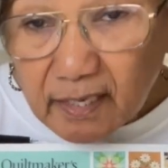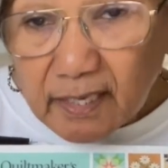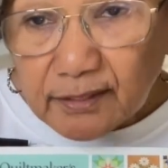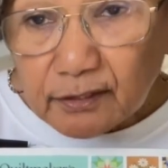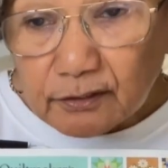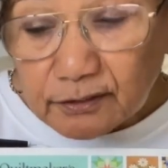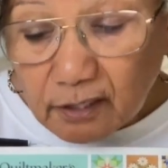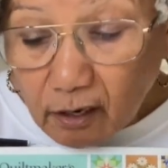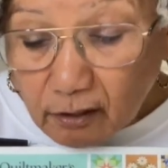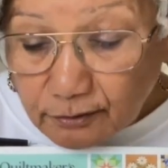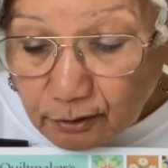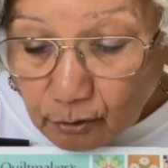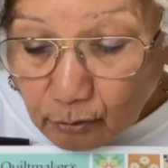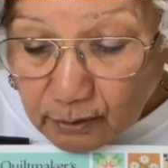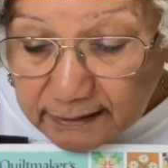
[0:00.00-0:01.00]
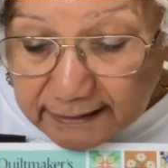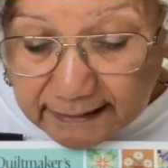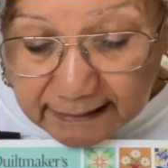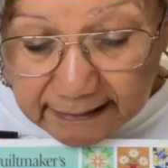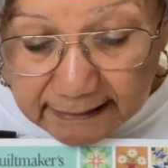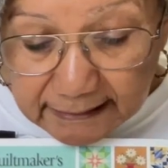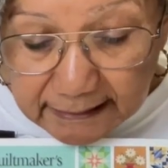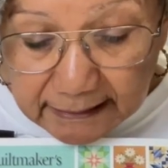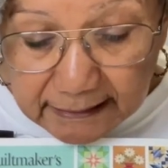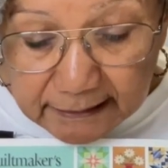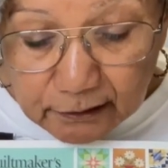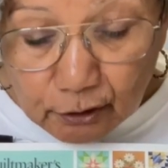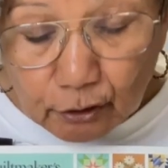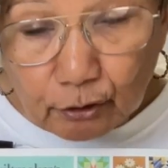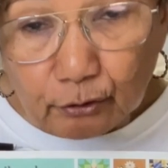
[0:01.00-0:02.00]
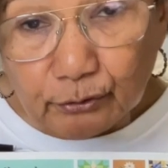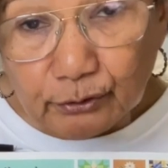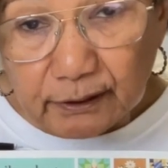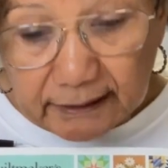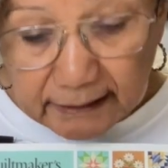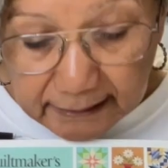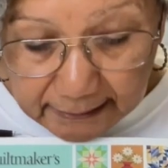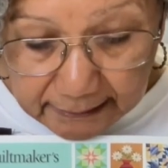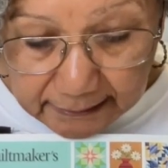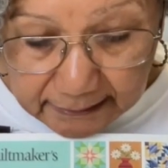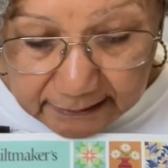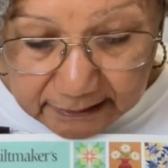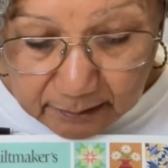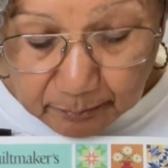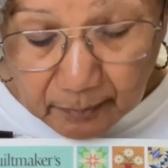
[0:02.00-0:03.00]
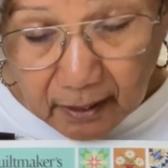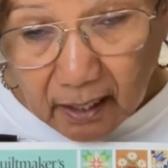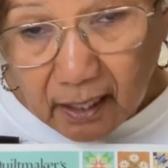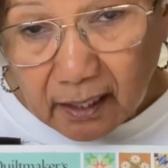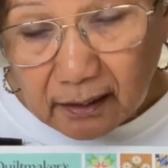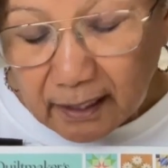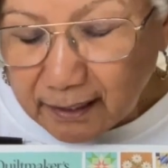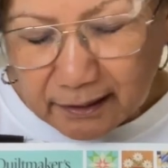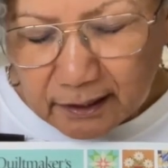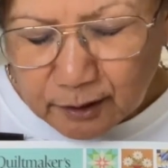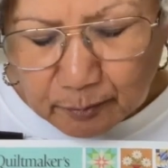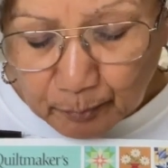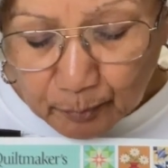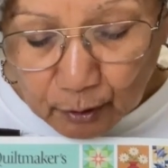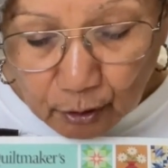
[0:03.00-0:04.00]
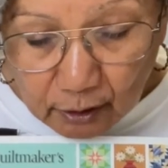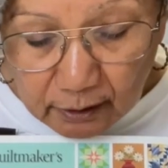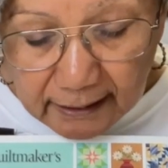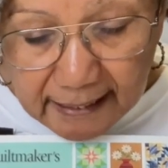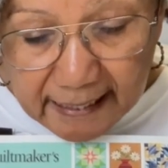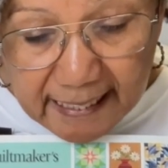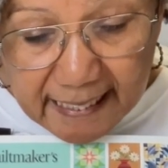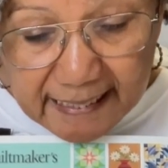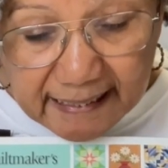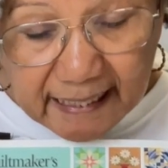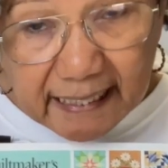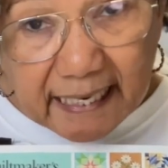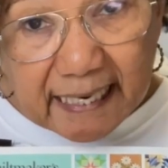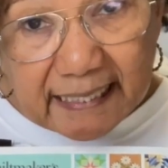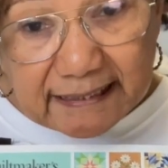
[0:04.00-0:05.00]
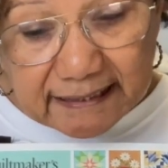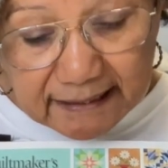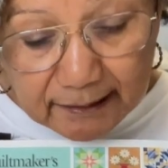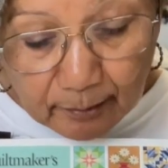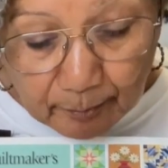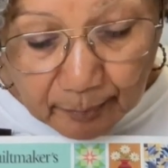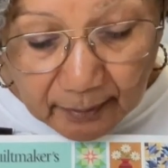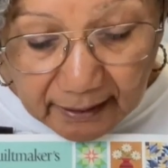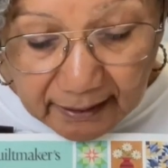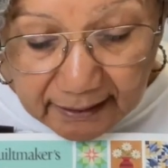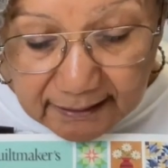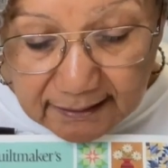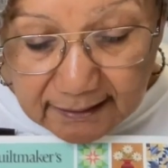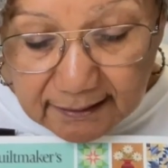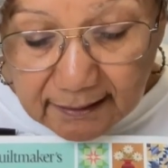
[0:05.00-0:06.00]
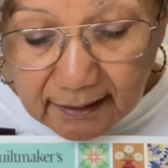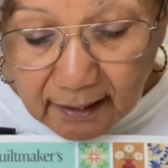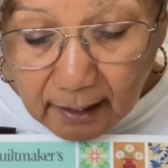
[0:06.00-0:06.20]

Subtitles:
There's also a CD included in this book that has templates,